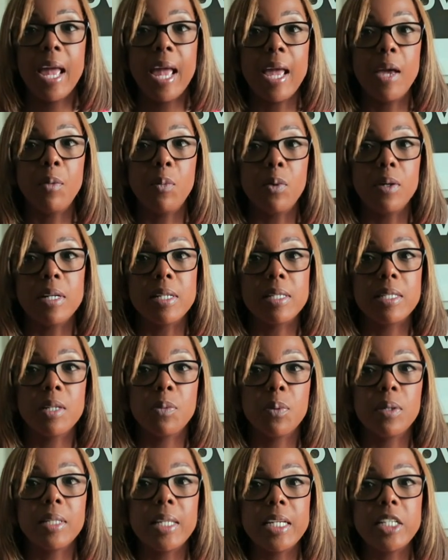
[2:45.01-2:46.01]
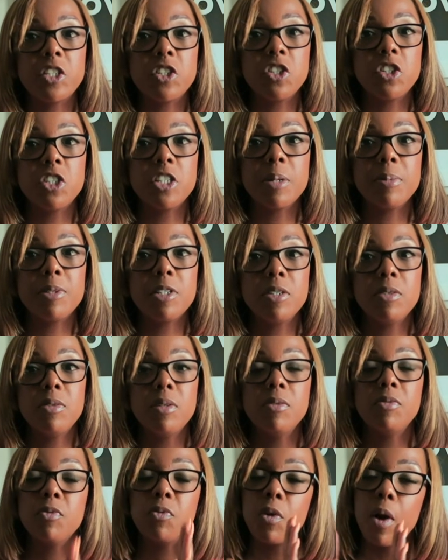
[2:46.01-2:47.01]
and what is the relationship
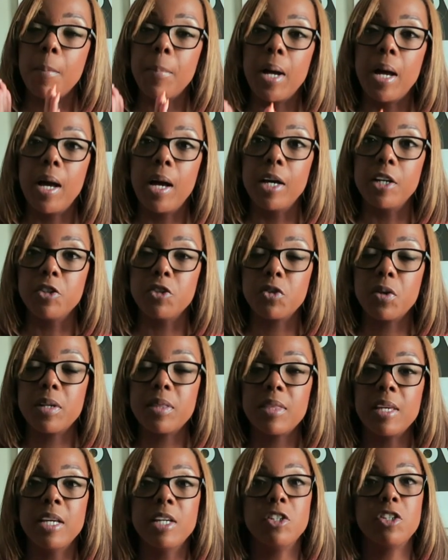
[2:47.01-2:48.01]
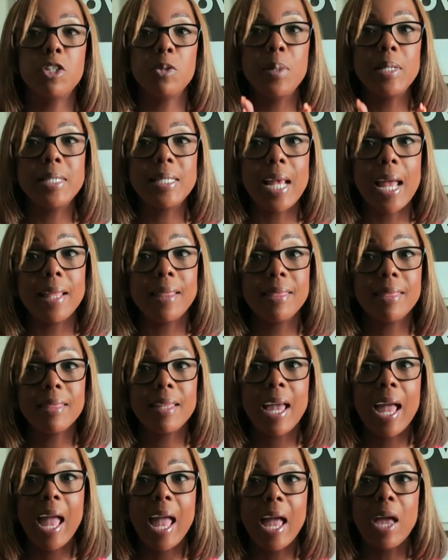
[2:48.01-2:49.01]
from a hundredth to a tenth,
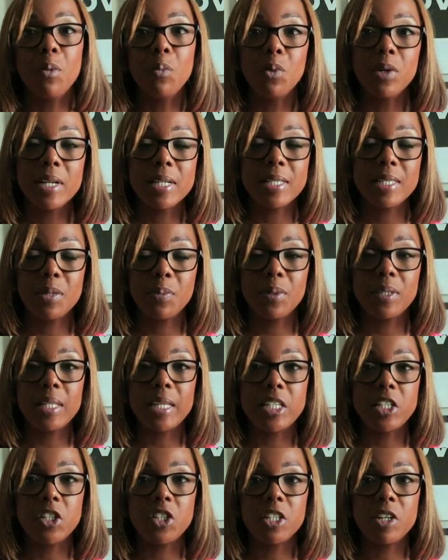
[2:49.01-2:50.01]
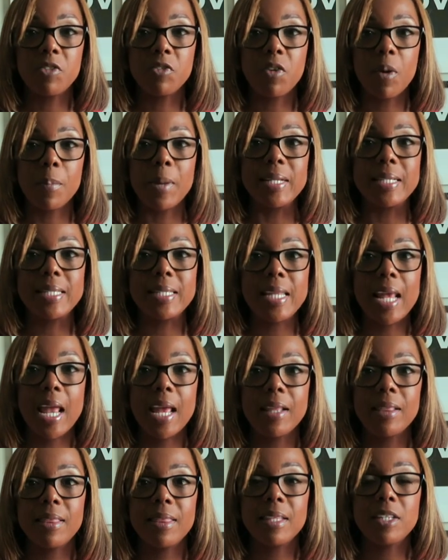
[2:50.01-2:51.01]
and what is the relationship from a
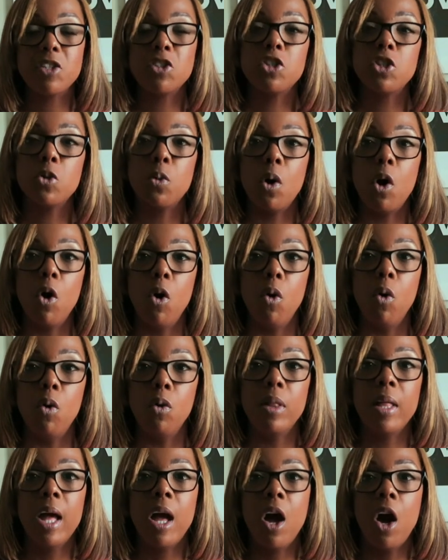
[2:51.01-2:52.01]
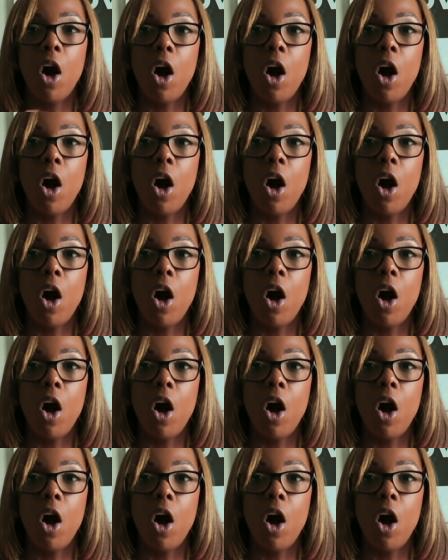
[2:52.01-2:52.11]
tenth to a whole.